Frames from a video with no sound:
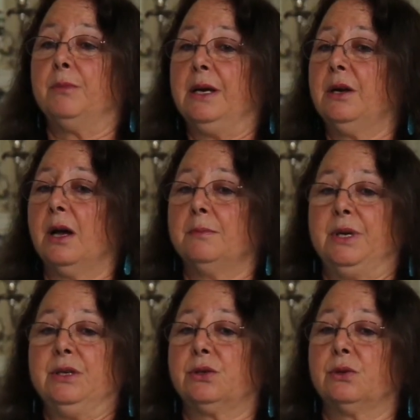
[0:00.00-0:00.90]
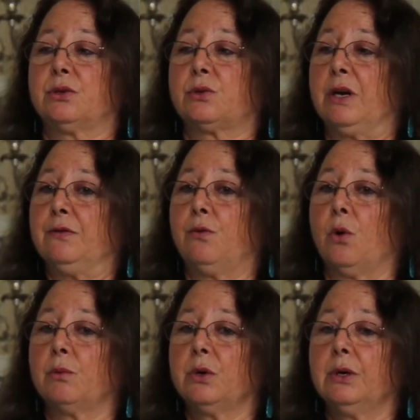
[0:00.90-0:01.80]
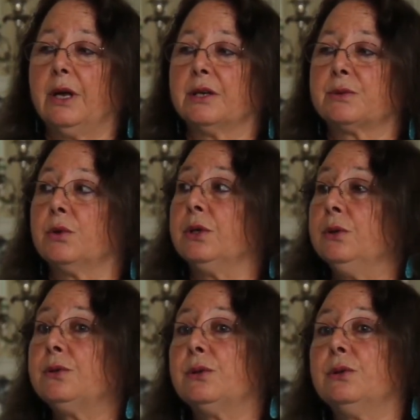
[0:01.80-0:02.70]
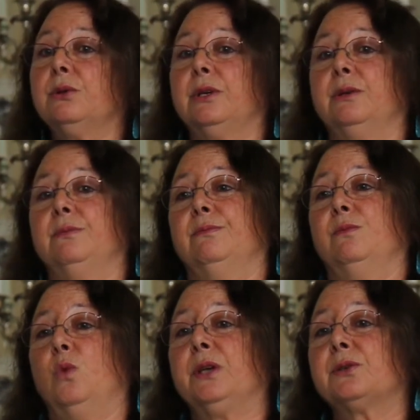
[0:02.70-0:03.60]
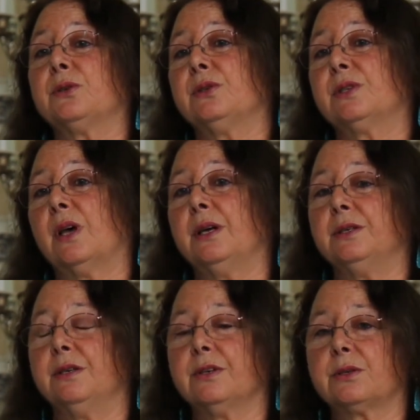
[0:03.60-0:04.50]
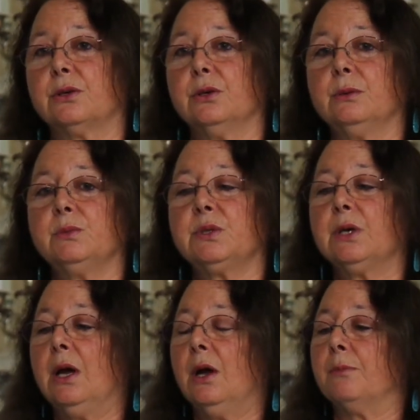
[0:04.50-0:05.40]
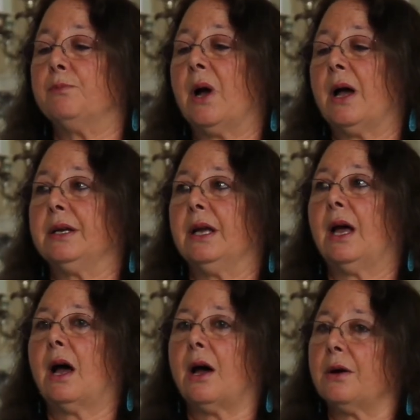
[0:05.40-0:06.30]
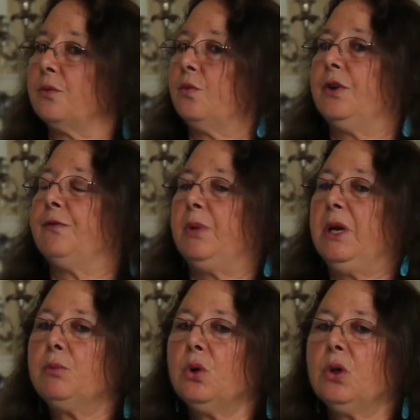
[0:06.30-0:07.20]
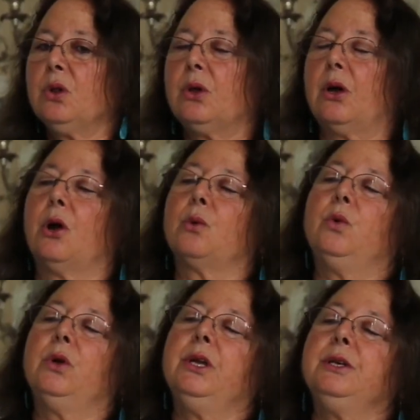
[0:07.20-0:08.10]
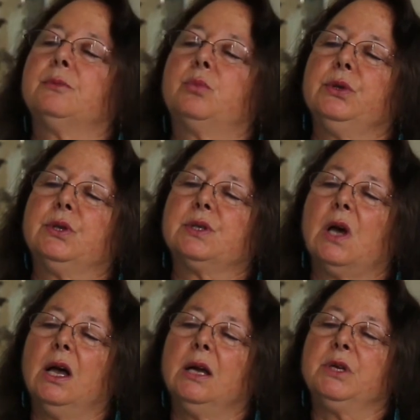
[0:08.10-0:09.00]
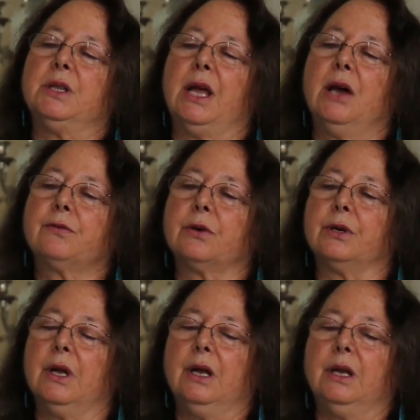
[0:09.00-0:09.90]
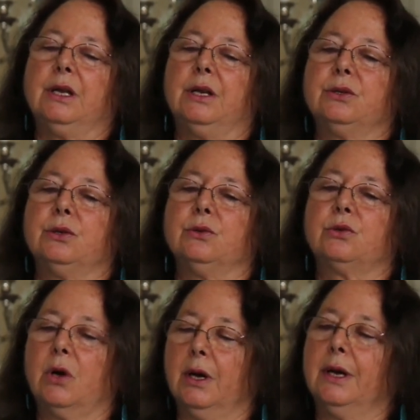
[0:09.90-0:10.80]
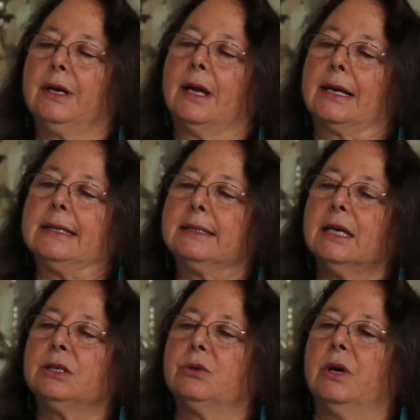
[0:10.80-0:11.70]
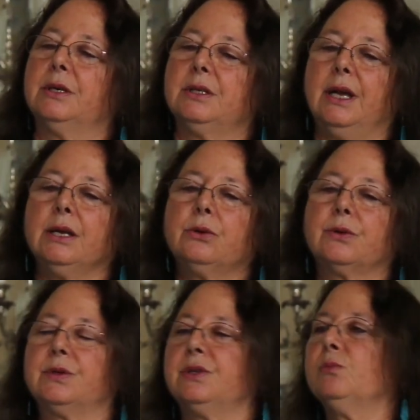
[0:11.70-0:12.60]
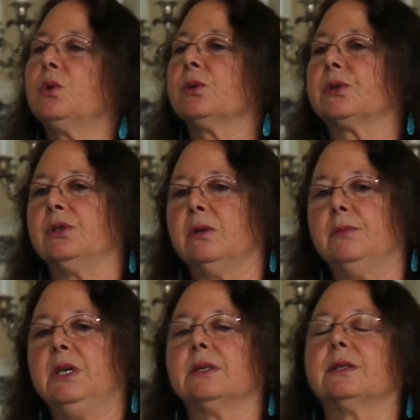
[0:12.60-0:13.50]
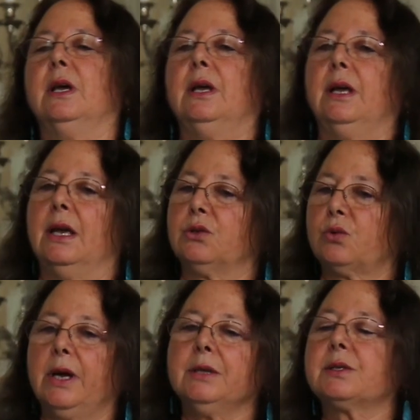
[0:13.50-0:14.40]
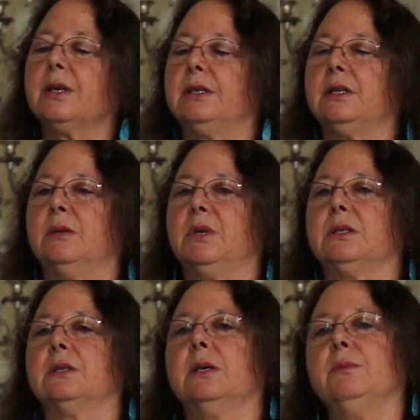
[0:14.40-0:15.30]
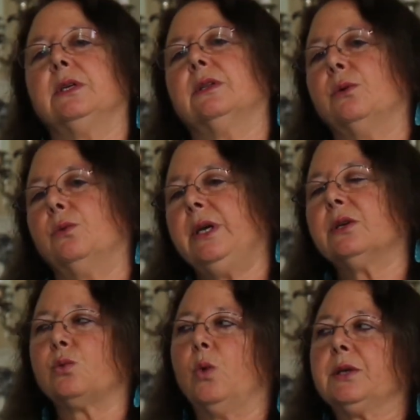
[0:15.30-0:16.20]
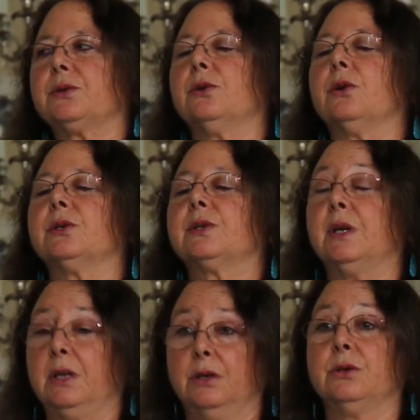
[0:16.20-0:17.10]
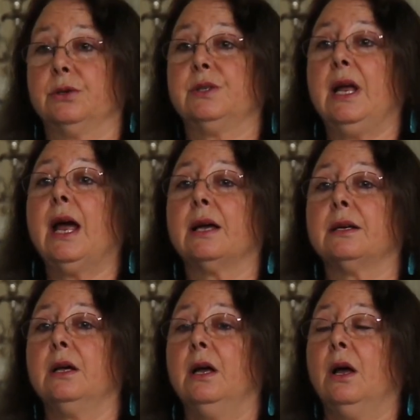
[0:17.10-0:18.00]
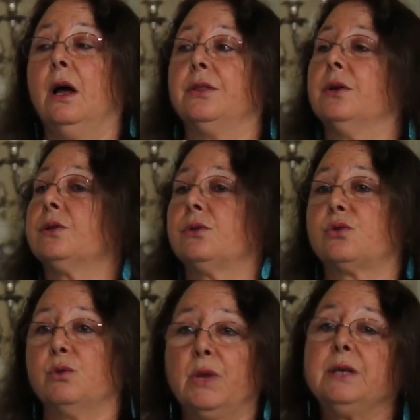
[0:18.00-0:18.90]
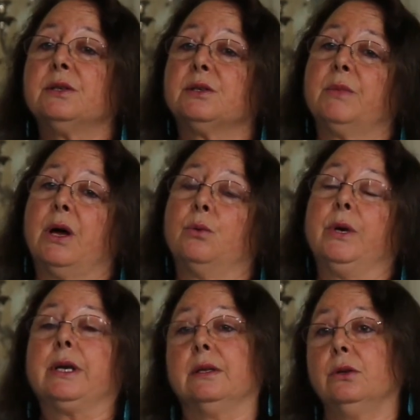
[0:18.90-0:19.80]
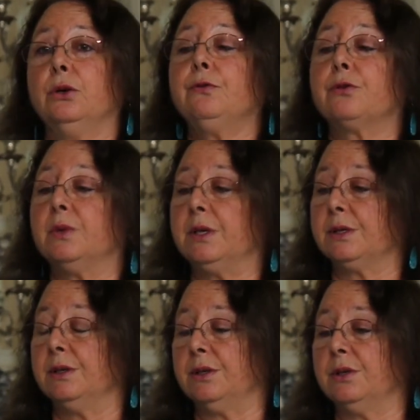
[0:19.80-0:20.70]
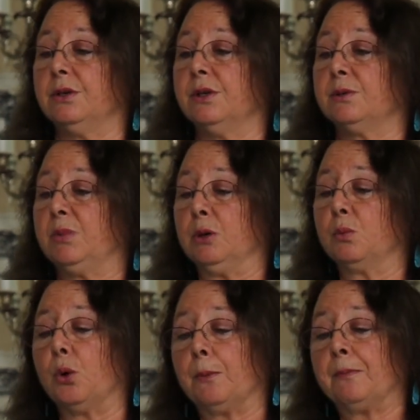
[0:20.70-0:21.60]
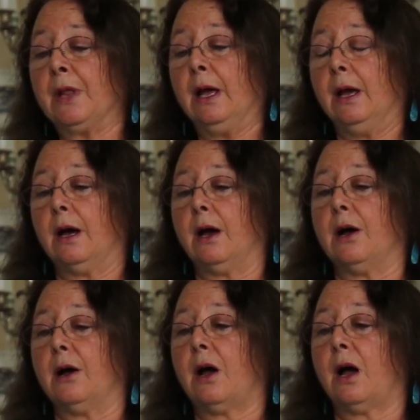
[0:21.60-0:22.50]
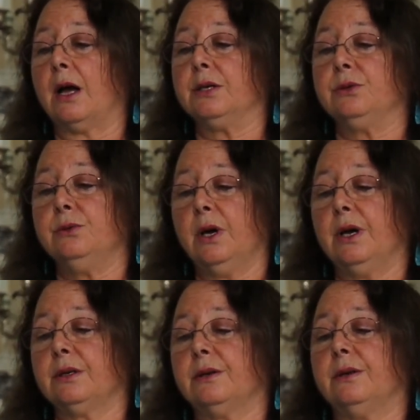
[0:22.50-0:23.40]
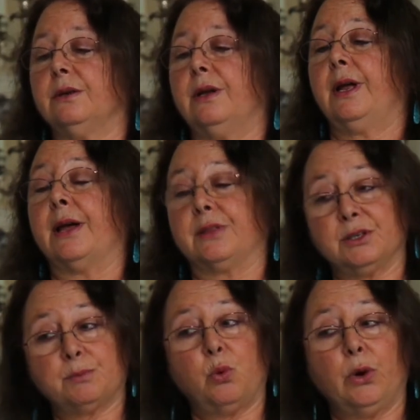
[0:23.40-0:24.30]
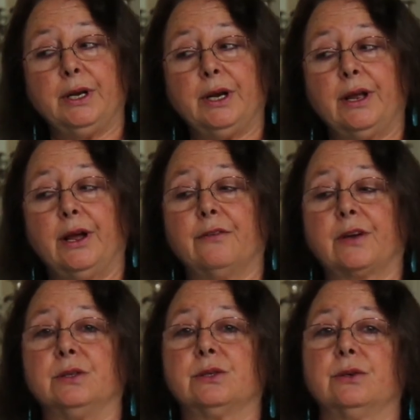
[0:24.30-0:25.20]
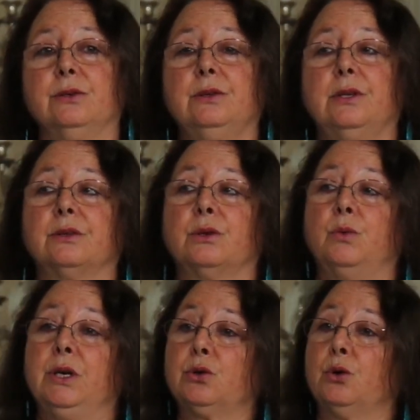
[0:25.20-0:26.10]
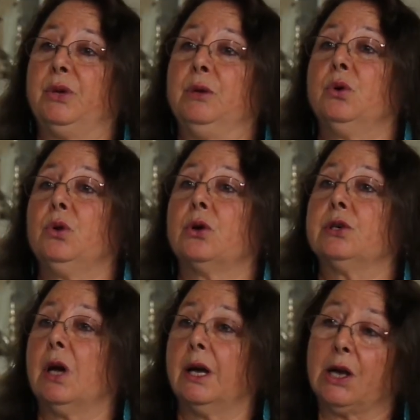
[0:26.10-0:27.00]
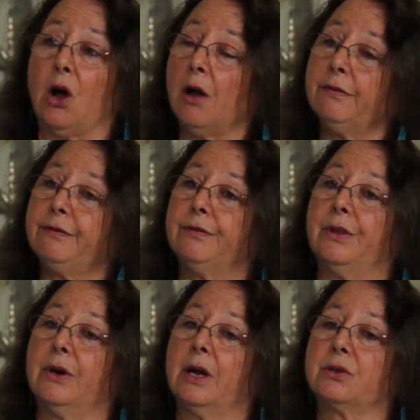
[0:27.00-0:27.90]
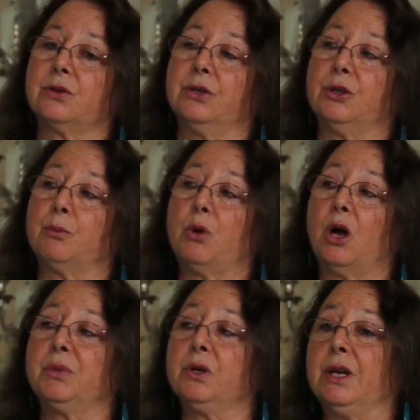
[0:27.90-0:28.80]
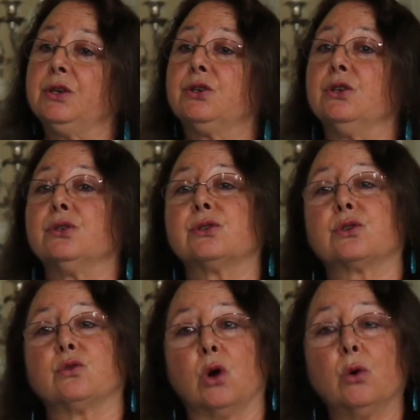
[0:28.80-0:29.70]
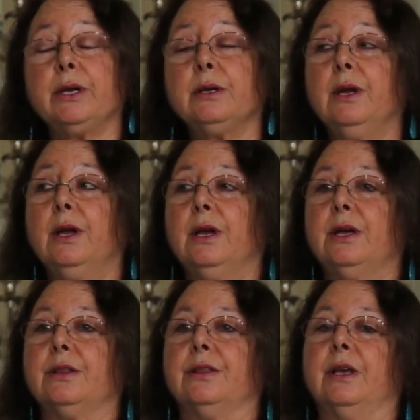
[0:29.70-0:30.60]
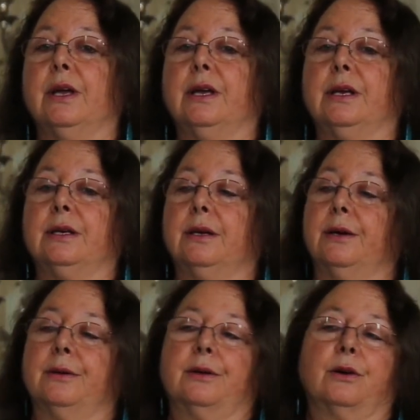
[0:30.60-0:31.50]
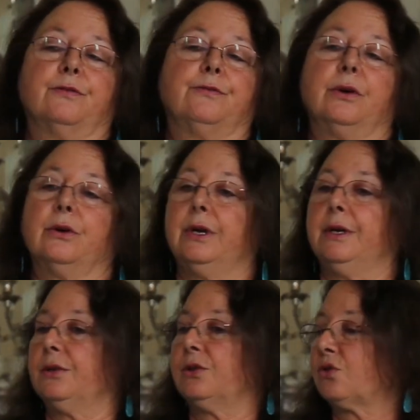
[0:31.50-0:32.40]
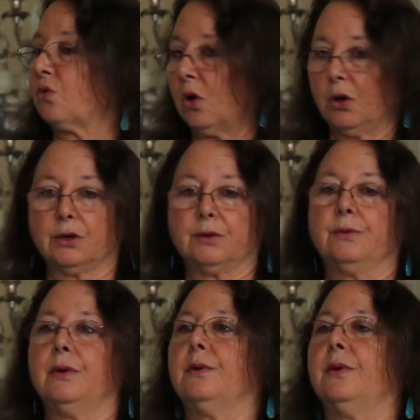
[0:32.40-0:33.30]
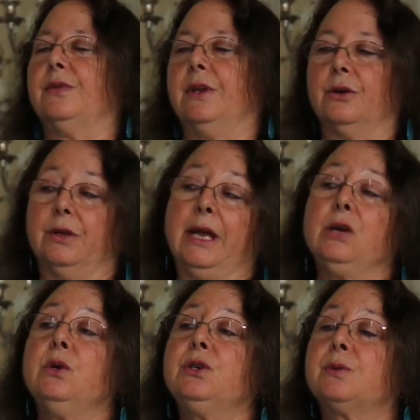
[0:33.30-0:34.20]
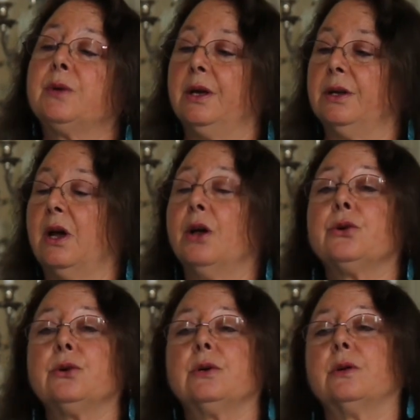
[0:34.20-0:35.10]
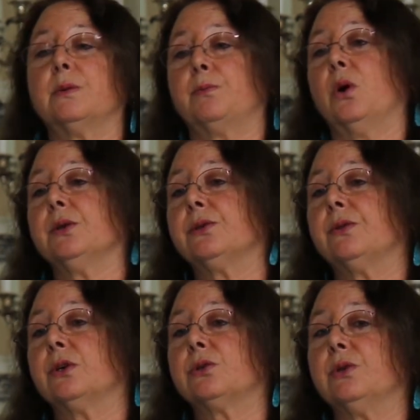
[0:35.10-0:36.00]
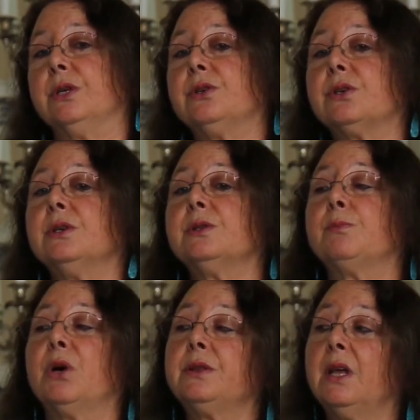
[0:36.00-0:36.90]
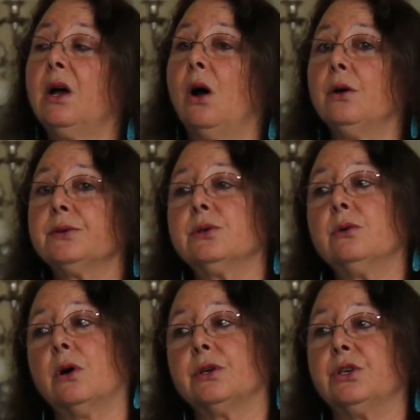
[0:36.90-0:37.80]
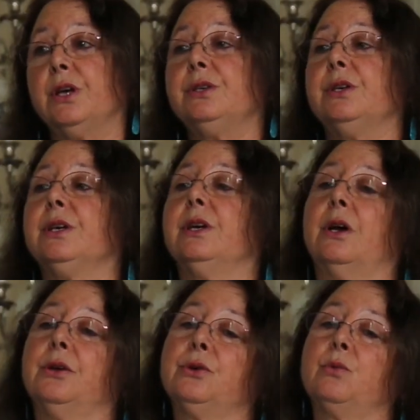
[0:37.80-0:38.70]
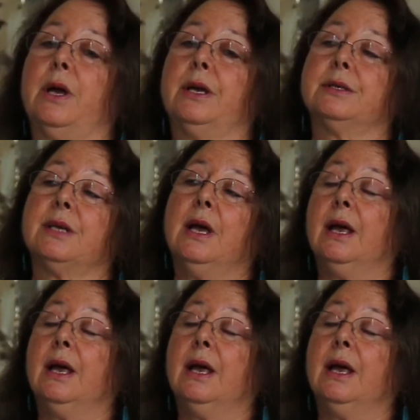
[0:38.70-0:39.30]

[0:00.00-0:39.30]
may not be so straightforward as we're used to in Western scientific terms, but if people are willing to put the time and the effort into trying, like I said, to untangle the symbols and the myths and translate them into something that we as Westerners can understand, there's a tremendous amount we can learn from these indigenous people. I do not, at this point, have concern that the Huichol people are dying off. Their population is growing. They are very strong, their language and other parts of their traditions, but they also are changing in other ways